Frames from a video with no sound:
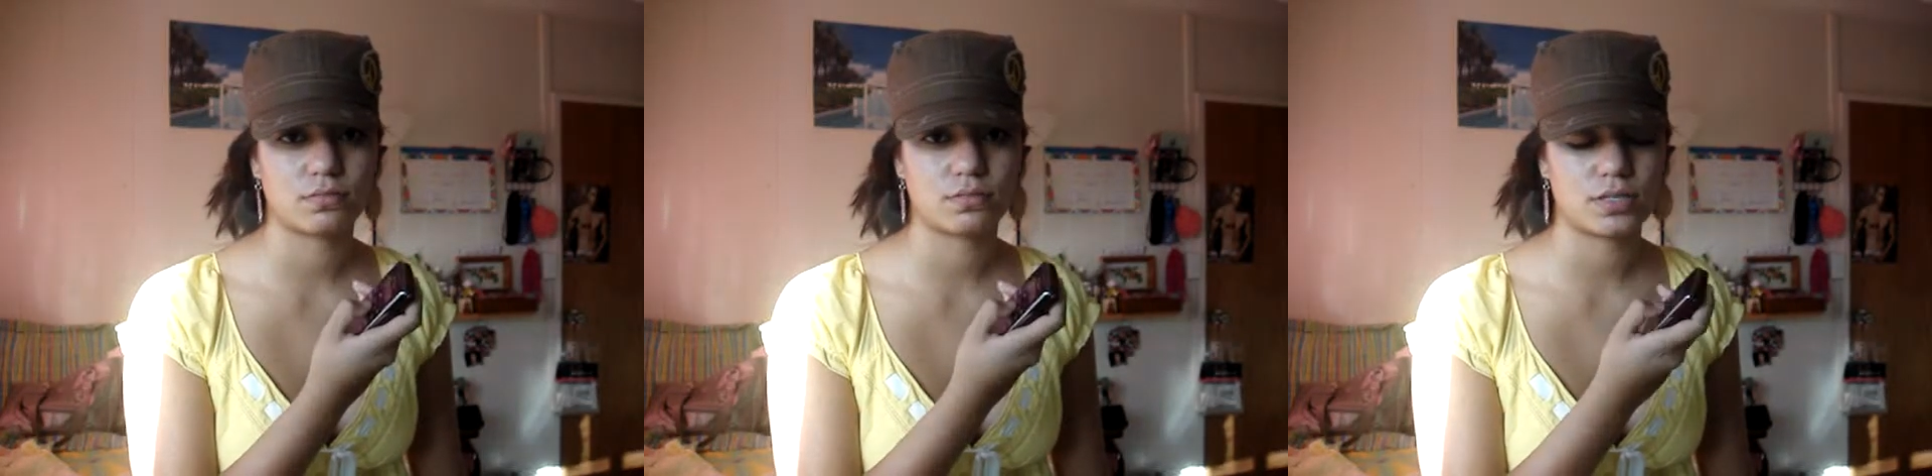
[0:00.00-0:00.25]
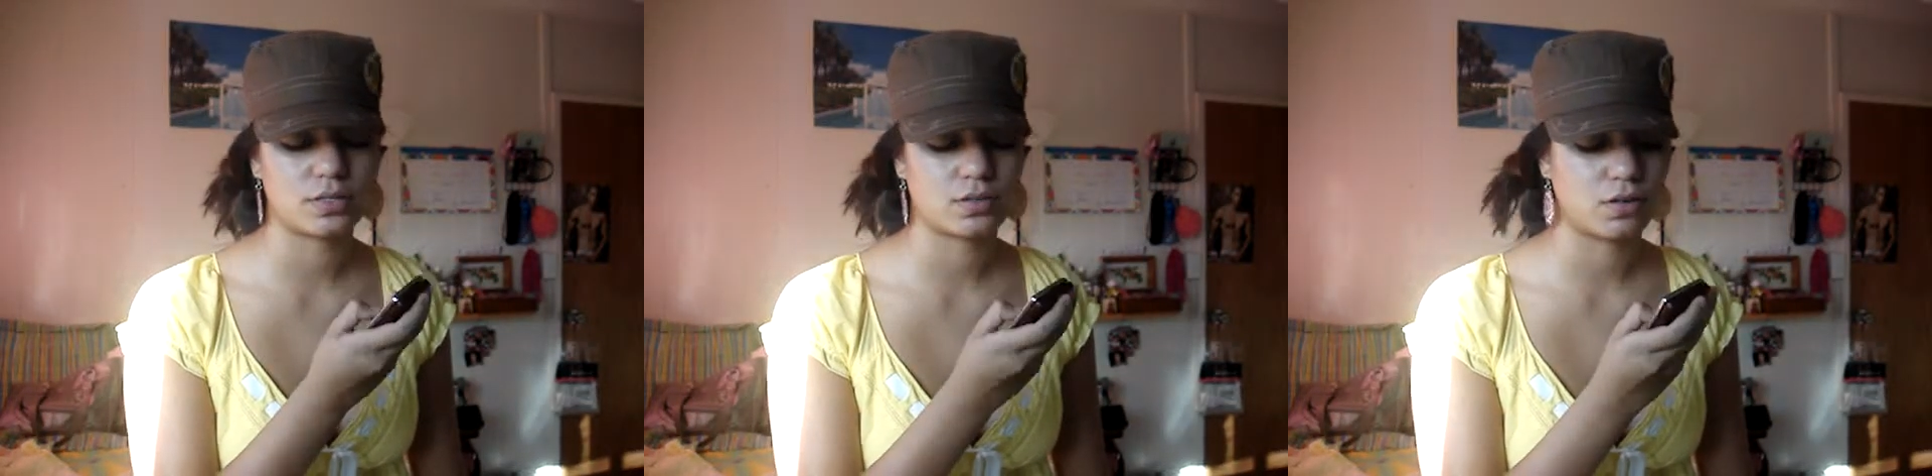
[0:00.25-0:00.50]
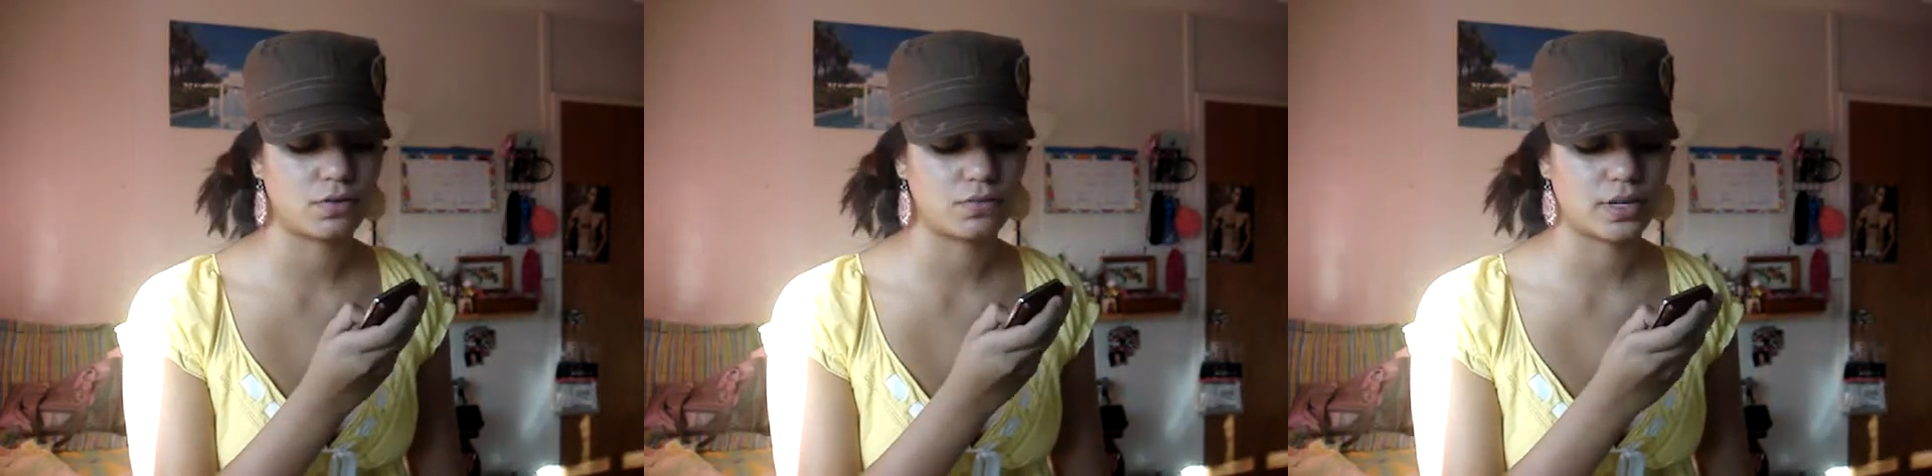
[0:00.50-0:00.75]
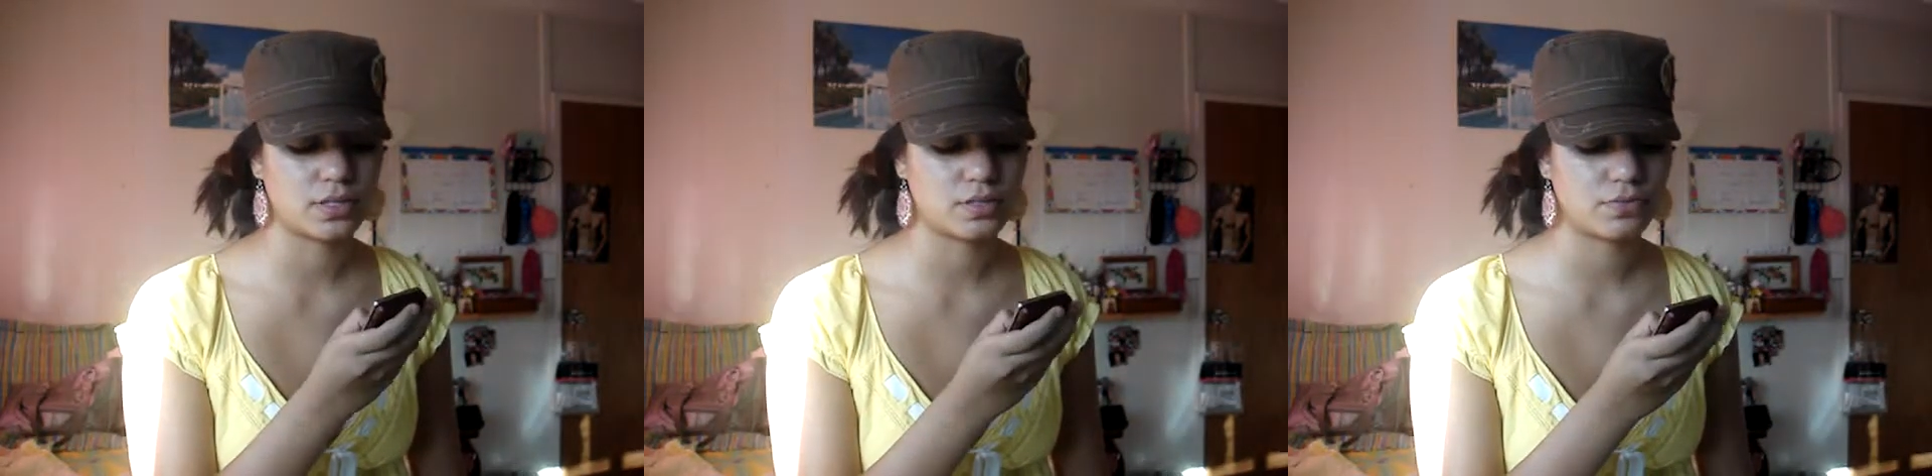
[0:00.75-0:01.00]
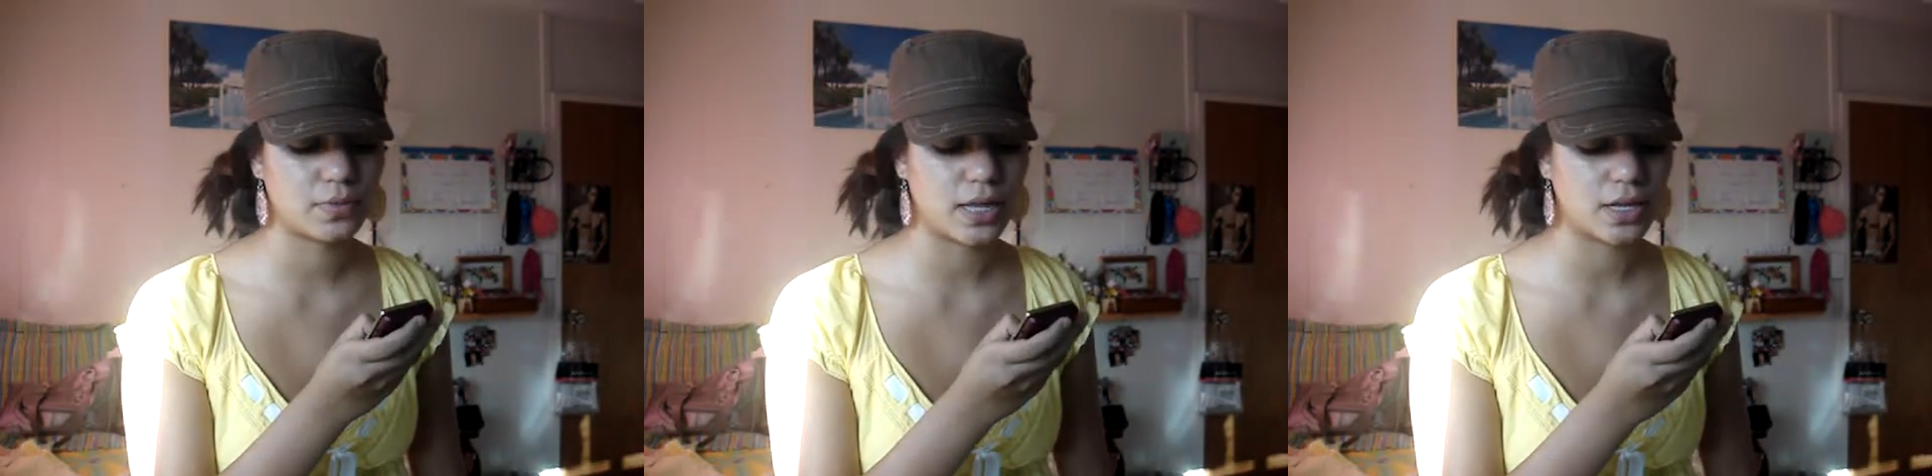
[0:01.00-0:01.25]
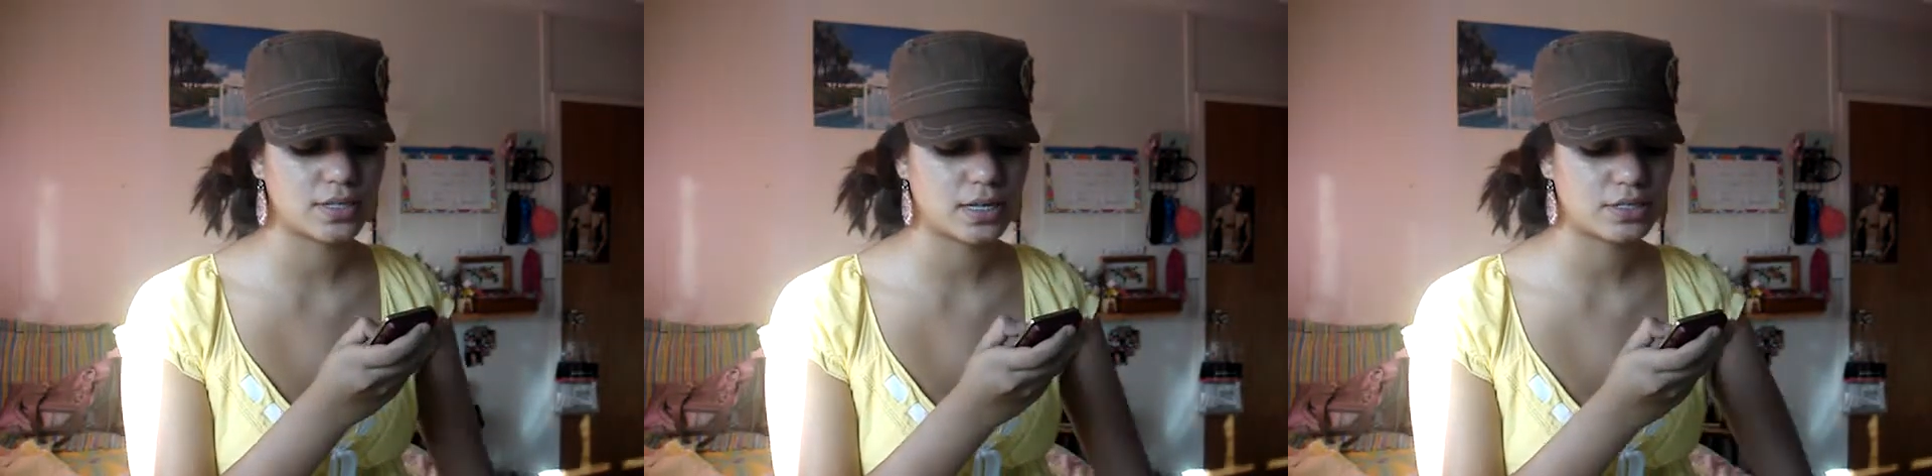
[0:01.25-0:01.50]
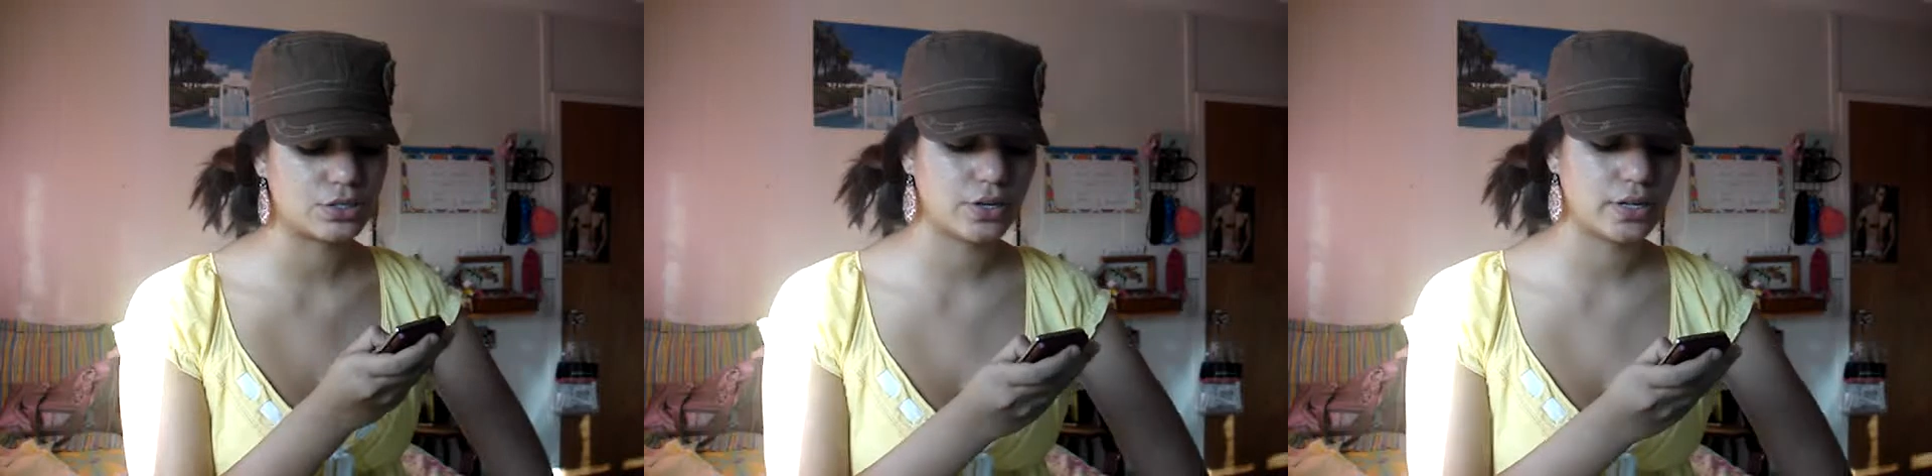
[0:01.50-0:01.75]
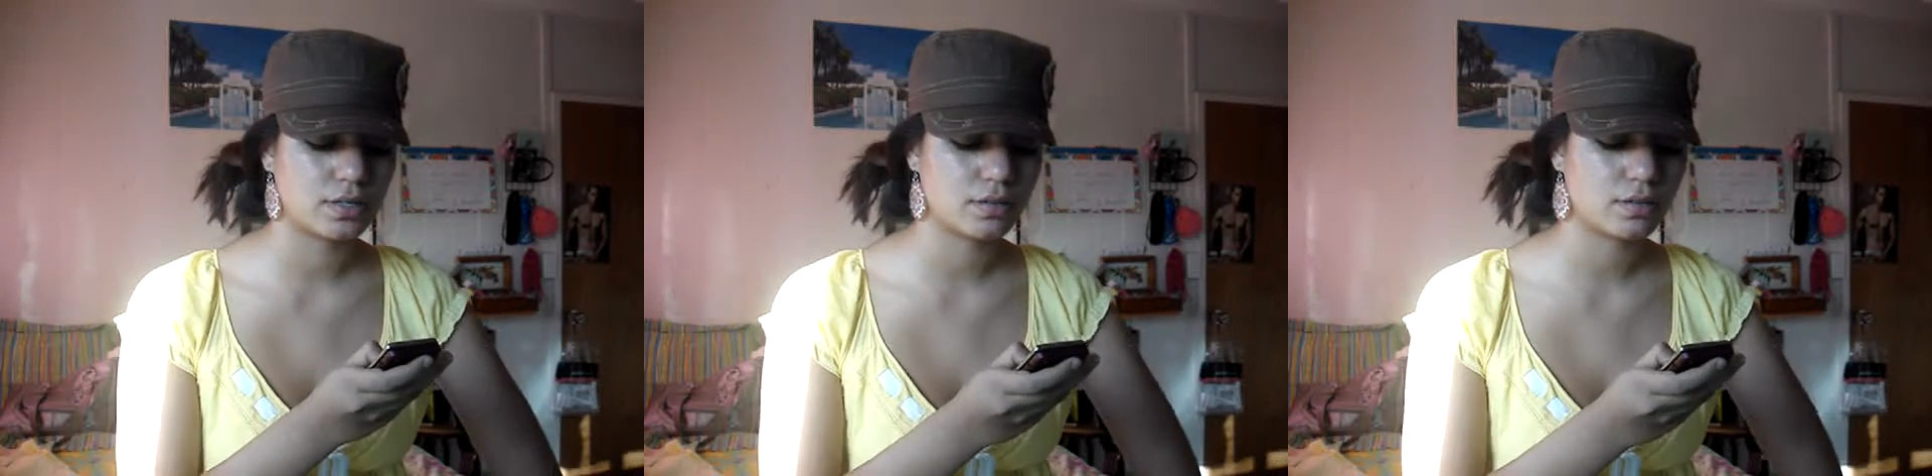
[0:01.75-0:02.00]
It doesn't go to rings from the outside
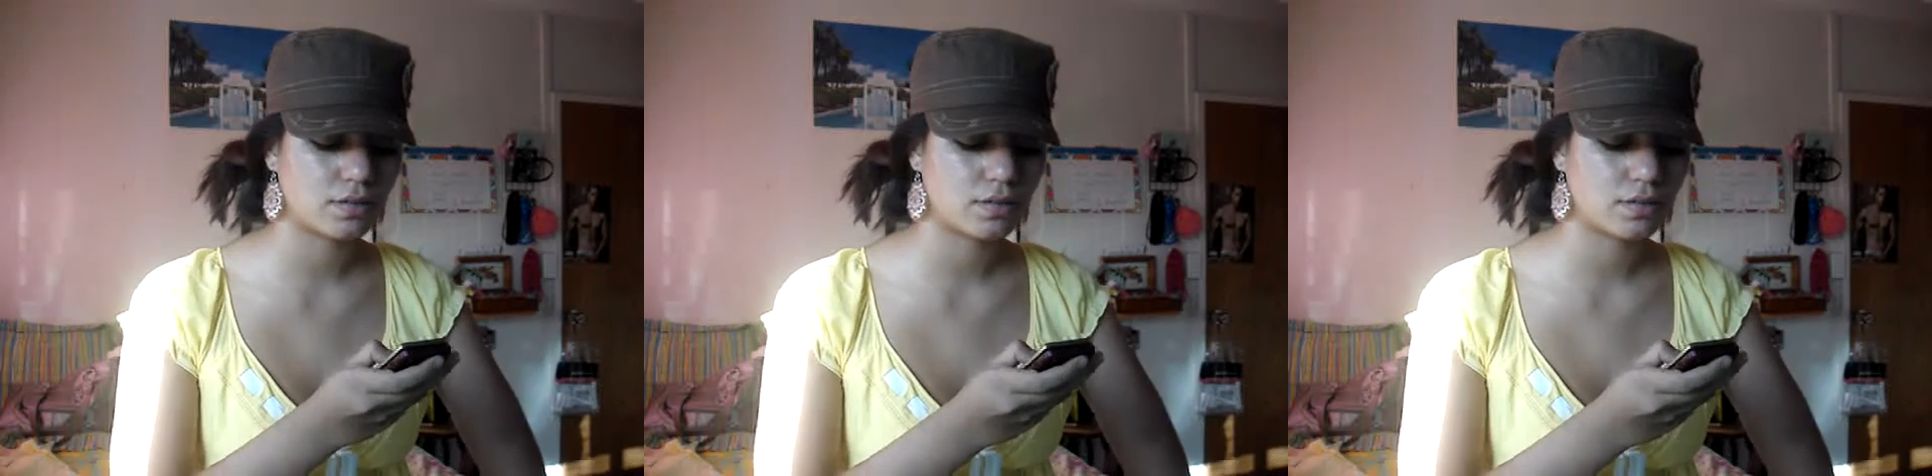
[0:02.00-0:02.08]
screen.